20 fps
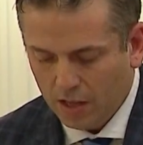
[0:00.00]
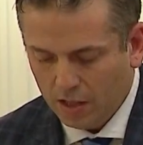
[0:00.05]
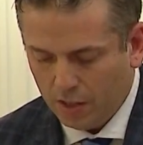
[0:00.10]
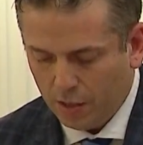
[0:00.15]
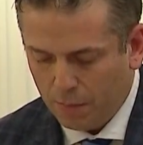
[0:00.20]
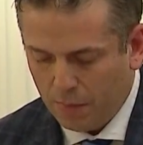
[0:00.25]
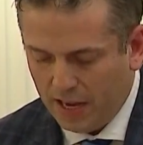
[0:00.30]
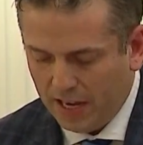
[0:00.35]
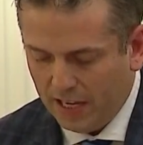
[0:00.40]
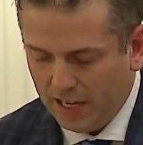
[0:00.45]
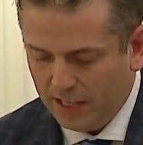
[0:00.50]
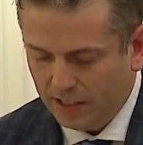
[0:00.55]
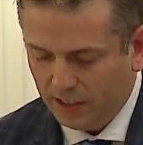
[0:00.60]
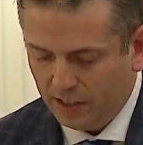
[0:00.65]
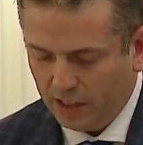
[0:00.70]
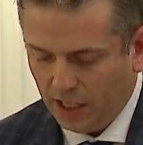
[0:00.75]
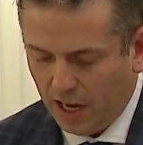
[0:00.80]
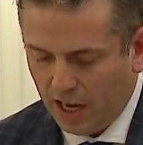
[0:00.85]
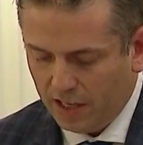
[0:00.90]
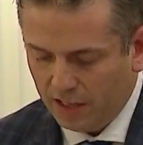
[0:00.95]
To many
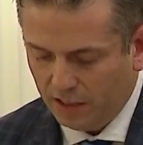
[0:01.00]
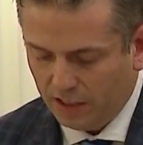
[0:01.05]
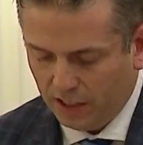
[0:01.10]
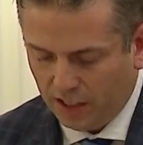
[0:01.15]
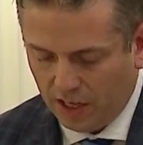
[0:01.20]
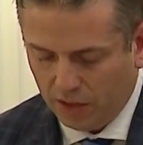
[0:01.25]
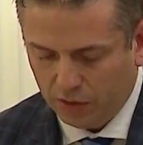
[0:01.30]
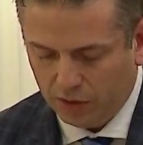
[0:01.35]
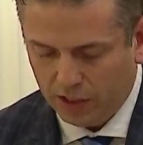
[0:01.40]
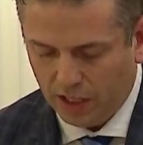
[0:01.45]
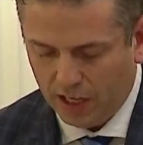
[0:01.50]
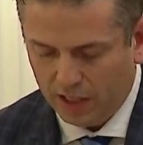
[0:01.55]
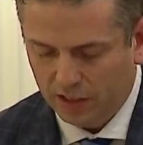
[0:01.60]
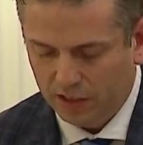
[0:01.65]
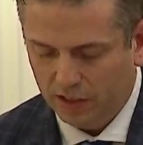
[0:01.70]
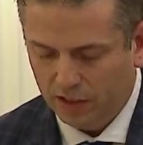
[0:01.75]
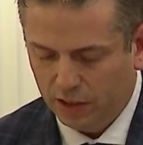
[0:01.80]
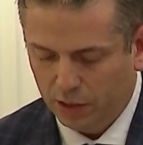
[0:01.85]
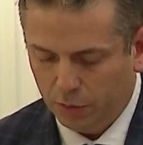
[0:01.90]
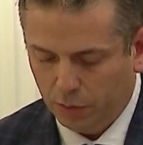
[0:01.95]
insiders and
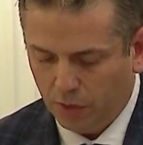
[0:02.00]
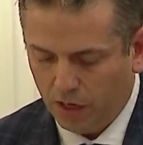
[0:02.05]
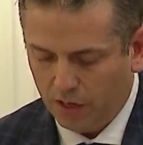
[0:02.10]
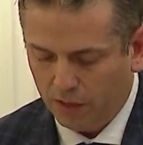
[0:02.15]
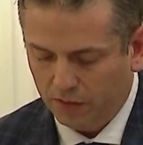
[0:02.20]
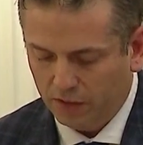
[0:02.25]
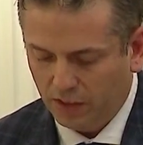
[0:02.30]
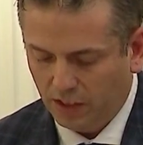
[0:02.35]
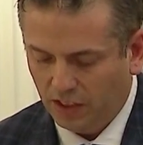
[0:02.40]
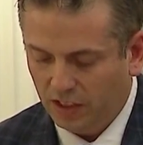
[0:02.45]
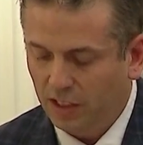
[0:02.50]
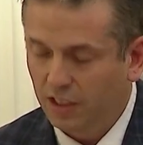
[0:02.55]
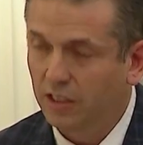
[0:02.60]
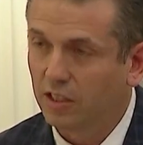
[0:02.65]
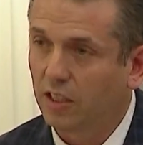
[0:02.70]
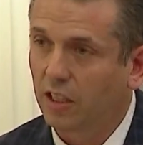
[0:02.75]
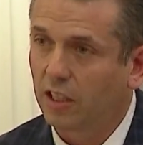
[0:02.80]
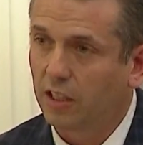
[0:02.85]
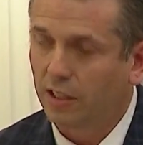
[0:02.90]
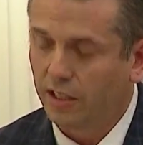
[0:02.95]
outsiders this province, it
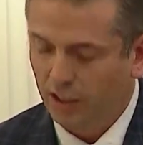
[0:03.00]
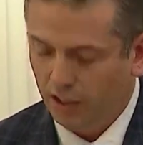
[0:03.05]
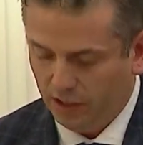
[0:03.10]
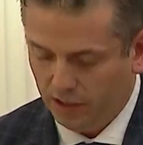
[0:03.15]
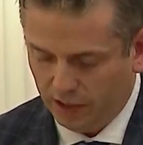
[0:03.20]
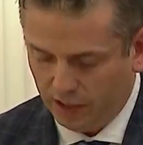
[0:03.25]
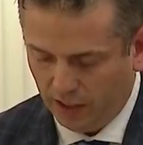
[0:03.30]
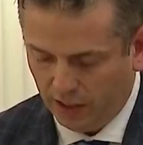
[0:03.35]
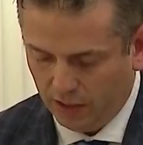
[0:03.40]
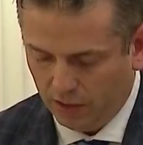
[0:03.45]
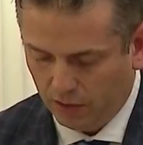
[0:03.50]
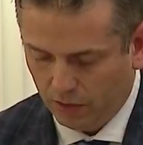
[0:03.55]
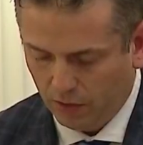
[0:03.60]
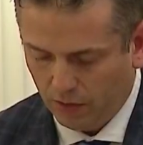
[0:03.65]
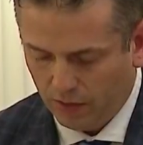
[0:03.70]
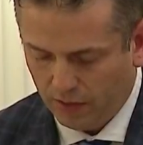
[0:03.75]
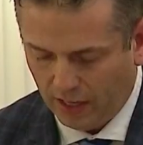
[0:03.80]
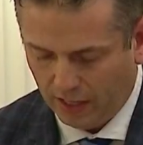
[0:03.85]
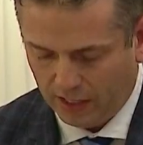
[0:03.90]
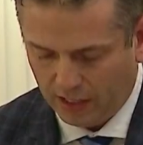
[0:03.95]
is a clear signal
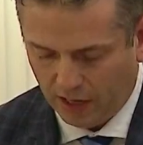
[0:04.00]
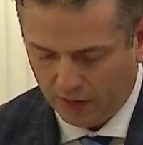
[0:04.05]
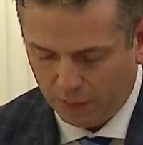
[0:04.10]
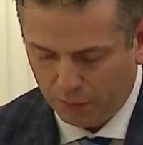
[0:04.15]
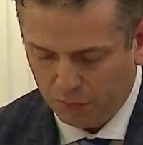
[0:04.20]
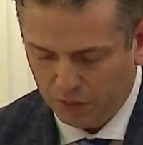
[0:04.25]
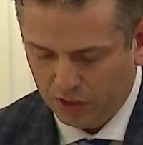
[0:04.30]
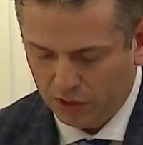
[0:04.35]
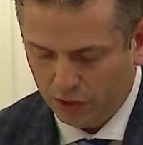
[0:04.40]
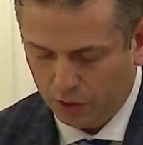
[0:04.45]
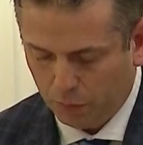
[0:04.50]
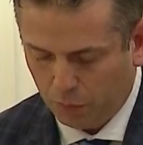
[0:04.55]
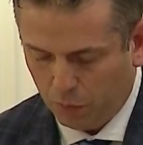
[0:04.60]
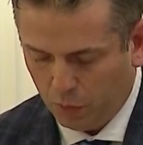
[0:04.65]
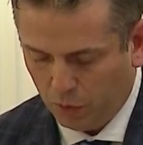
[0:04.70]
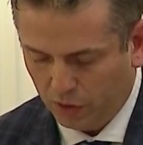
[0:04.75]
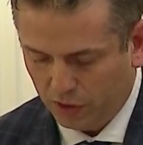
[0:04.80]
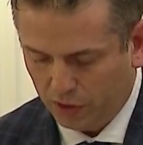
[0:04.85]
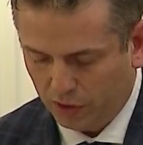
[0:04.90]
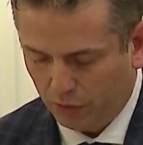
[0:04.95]
that government
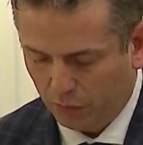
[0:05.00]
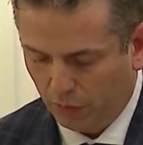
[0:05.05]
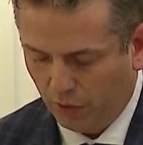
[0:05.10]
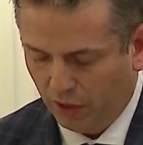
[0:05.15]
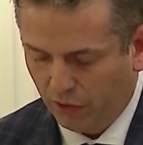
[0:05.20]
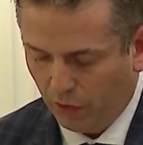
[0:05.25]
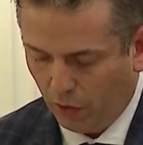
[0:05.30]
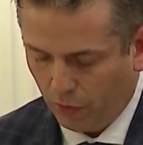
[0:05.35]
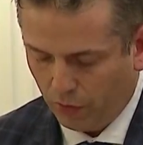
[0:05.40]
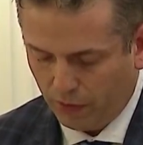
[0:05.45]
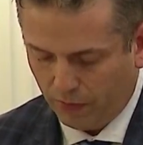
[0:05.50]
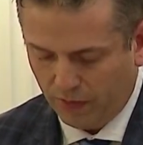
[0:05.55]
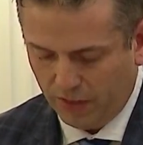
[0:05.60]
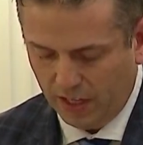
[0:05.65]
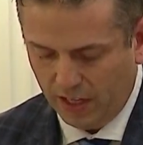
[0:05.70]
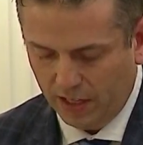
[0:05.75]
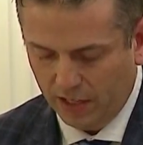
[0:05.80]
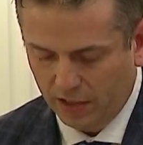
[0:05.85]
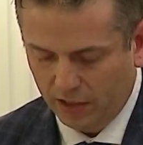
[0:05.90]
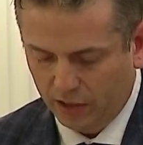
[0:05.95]
supports the regrowth of
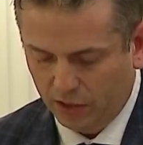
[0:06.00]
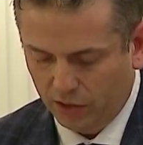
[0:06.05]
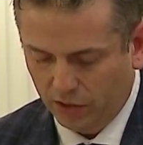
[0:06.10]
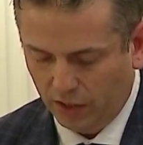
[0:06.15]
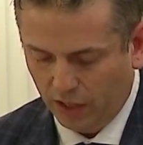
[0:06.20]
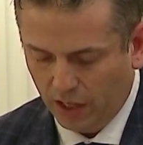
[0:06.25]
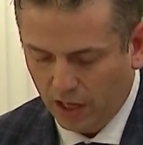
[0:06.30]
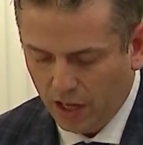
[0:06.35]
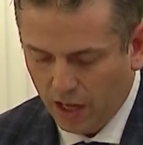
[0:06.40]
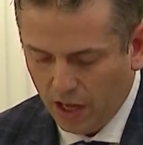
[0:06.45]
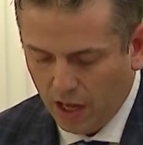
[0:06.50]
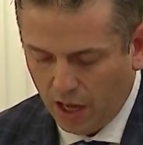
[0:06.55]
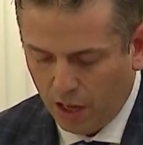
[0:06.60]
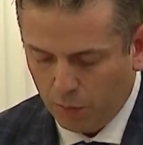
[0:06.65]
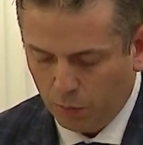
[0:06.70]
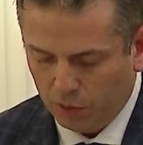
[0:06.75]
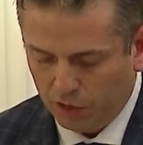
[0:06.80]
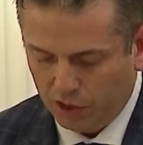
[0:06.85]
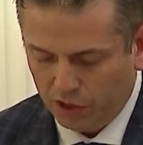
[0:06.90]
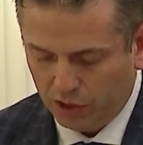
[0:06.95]
the industry
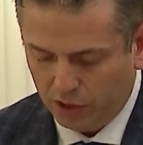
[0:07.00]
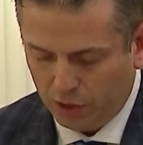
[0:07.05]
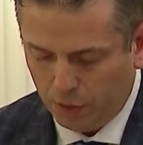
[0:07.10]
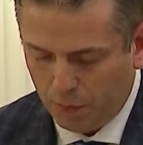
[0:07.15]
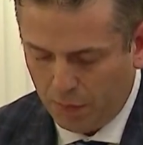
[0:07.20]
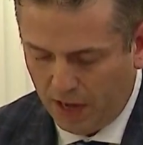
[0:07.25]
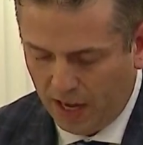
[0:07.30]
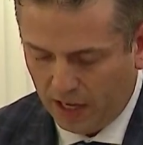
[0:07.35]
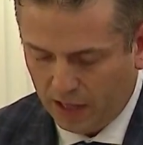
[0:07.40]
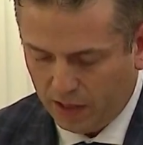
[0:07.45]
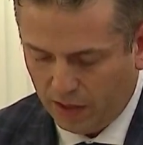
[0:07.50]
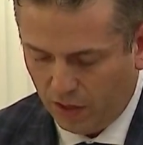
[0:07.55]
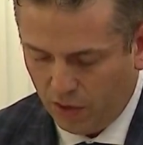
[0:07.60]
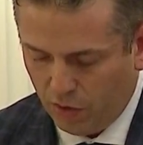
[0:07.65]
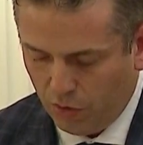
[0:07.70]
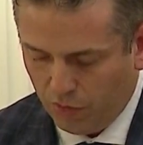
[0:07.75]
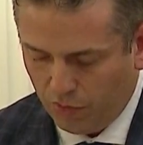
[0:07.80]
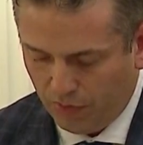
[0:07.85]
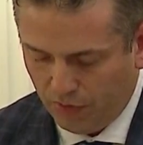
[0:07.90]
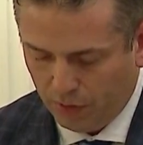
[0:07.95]
and wishes to make the
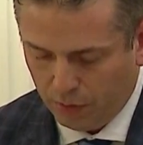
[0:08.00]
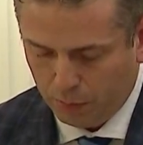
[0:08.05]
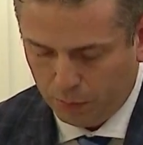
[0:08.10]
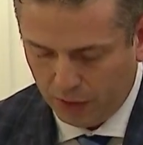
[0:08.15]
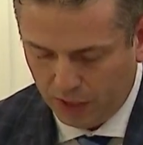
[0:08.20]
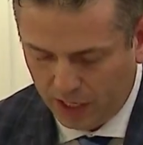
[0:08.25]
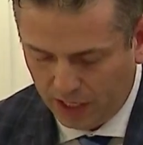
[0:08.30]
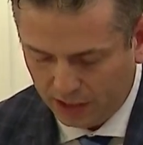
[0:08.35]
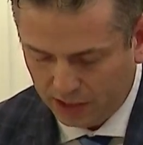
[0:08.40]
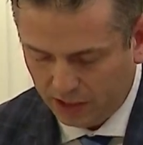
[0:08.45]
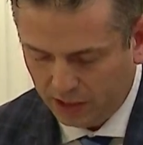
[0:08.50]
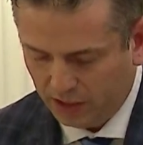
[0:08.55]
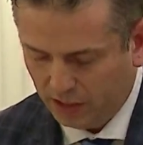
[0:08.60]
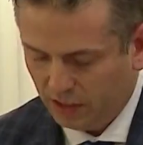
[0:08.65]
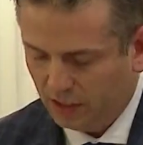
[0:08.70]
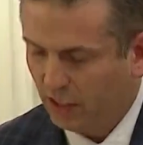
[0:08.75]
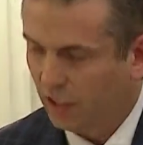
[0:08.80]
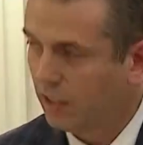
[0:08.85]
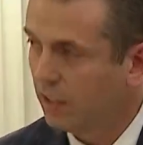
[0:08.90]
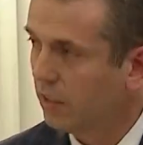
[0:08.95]
new Film Production
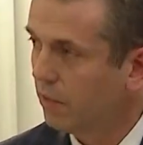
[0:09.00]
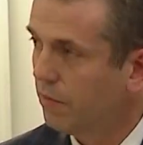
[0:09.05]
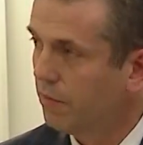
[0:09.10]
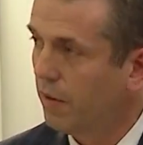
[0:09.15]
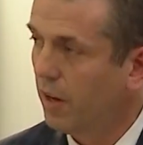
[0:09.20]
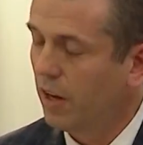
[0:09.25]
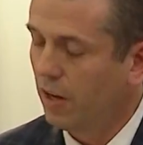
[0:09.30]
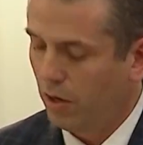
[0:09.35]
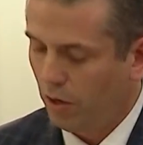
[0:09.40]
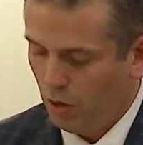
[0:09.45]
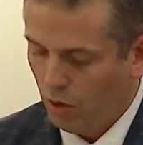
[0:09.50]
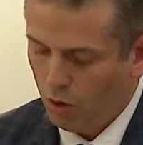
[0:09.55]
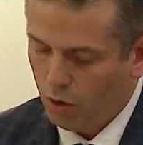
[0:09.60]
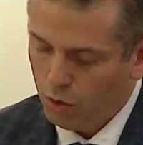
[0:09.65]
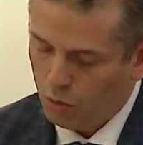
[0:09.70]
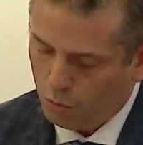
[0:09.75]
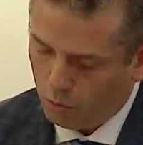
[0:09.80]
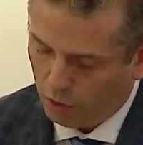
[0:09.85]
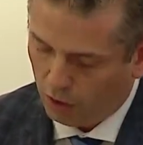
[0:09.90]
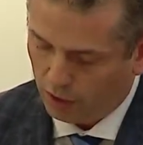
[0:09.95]
Incentive Fund
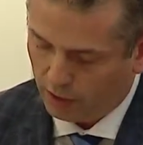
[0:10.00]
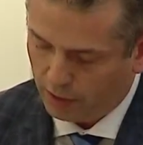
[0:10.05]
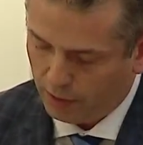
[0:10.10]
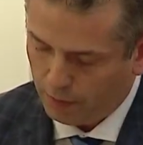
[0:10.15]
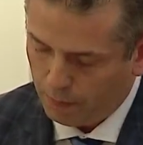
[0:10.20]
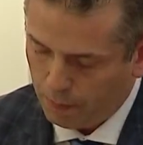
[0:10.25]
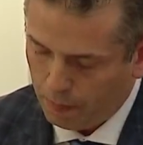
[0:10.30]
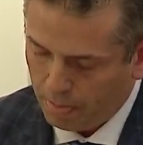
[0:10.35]
work.